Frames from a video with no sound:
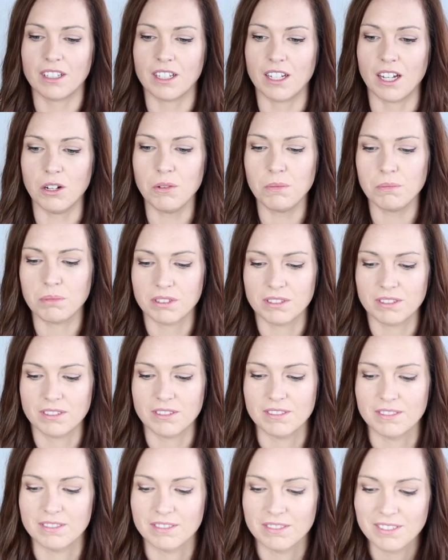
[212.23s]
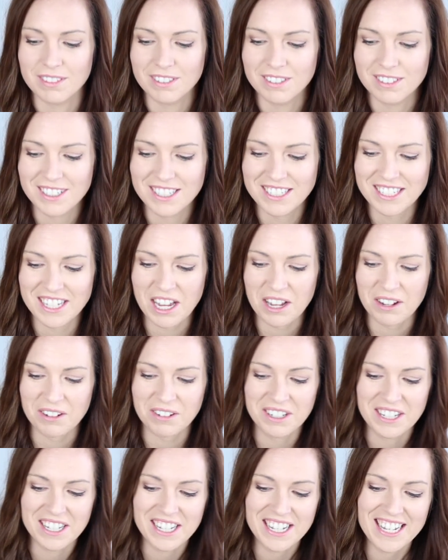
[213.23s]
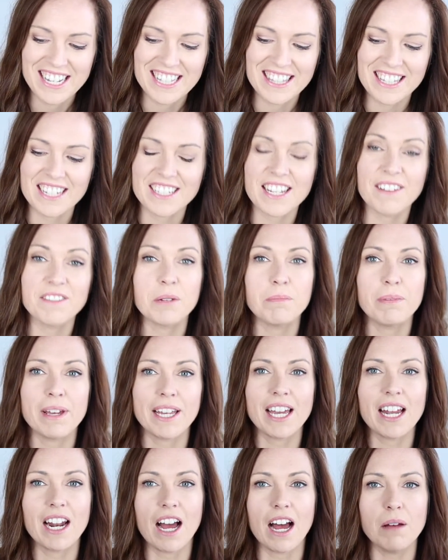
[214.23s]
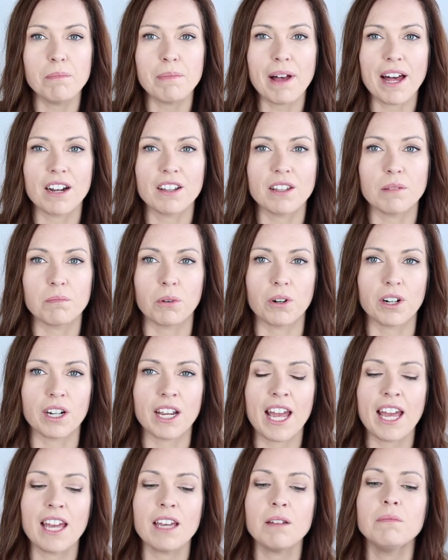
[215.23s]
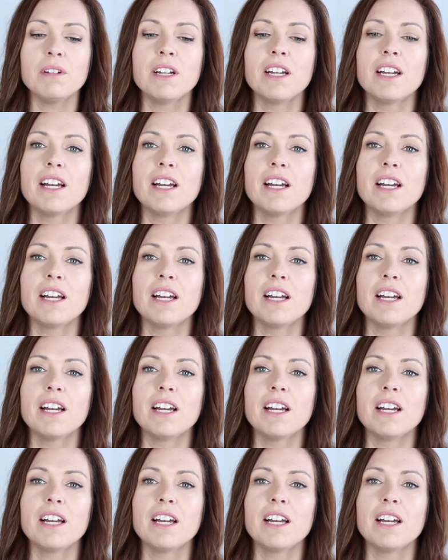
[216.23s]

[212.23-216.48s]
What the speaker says: Oh, so they just have to pick it up out of the board game.